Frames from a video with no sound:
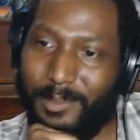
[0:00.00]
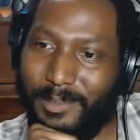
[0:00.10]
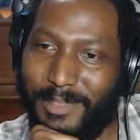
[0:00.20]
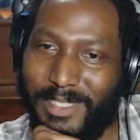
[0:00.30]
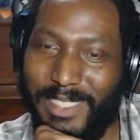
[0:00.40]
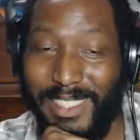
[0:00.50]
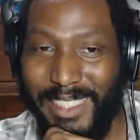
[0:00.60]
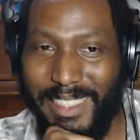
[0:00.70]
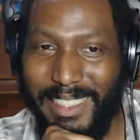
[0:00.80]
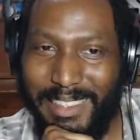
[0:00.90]
So
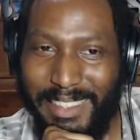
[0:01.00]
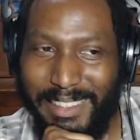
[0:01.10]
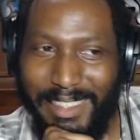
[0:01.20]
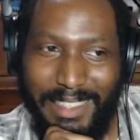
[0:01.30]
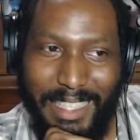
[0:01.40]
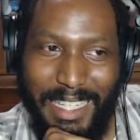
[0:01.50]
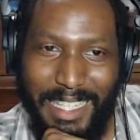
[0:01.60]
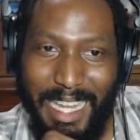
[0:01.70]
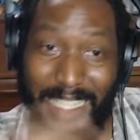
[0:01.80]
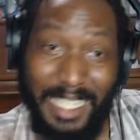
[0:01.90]
yeah, I
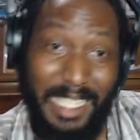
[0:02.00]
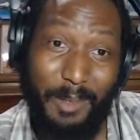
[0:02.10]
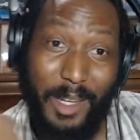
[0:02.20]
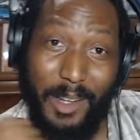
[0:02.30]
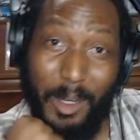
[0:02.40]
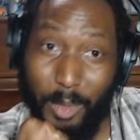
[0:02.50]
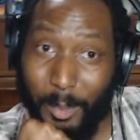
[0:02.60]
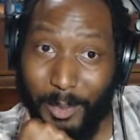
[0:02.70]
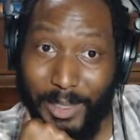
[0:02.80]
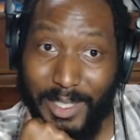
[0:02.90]
think it's a very
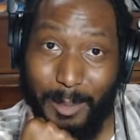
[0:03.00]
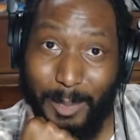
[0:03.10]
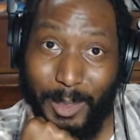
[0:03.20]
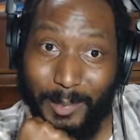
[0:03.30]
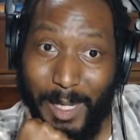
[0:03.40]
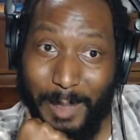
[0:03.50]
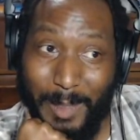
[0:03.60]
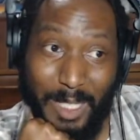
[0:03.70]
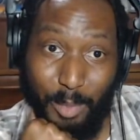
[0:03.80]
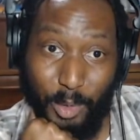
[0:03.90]
appropriate symbol. I mean,
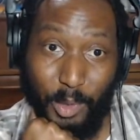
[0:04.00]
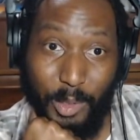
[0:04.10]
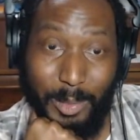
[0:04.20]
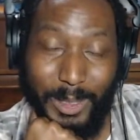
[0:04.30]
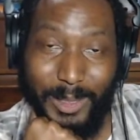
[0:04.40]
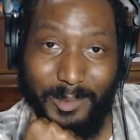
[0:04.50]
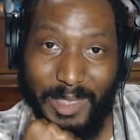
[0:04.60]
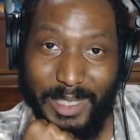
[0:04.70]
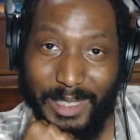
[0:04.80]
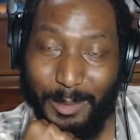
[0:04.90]
it's brutal, but
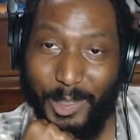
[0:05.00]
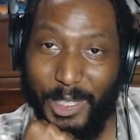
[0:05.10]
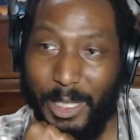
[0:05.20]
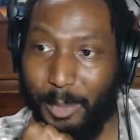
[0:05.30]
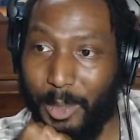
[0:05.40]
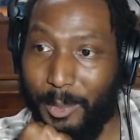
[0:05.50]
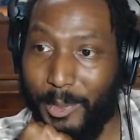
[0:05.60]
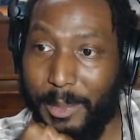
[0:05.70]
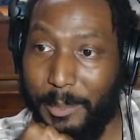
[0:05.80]
it's pretty appropriate.